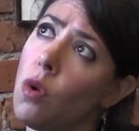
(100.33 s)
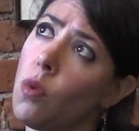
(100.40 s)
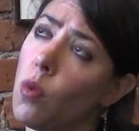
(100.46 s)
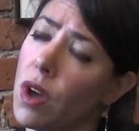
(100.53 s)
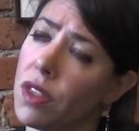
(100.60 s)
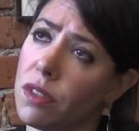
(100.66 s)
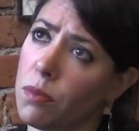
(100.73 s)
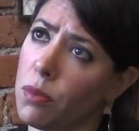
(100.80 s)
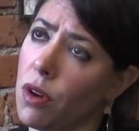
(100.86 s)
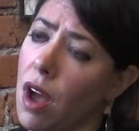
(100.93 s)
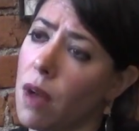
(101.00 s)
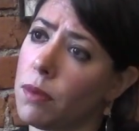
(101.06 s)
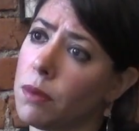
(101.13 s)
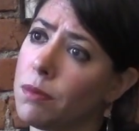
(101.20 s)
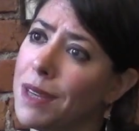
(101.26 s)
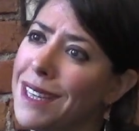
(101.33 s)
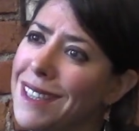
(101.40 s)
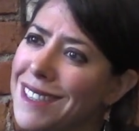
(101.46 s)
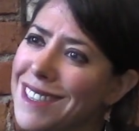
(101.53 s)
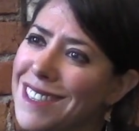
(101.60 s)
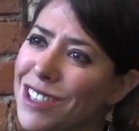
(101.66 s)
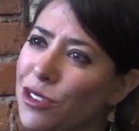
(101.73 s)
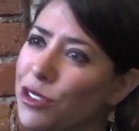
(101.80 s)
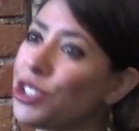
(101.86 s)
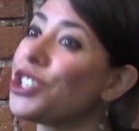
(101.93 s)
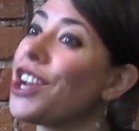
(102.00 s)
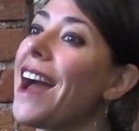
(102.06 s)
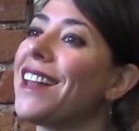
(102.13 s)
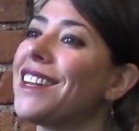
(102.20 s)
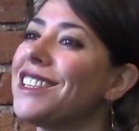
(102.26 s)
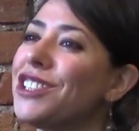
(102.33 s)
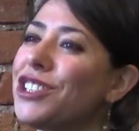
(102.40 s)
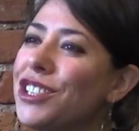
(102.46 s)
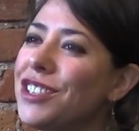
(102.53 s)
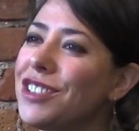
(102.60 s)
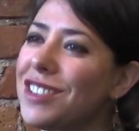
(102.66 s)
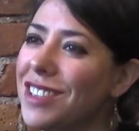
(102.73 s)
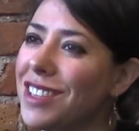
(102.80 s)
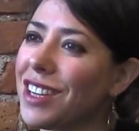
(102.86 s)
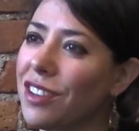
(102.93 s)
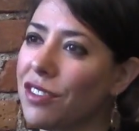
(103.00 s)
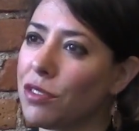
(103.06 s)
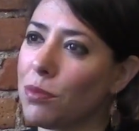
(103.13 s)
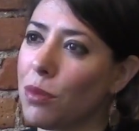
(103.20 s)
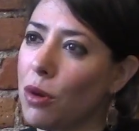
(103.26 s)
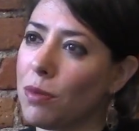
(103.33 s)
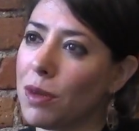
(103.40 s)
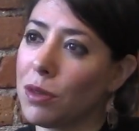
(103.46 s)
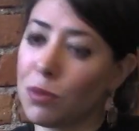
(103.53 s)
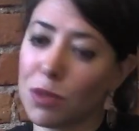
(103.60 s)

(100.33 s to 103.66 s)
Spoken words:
what the problem is or challenge is in a given moment,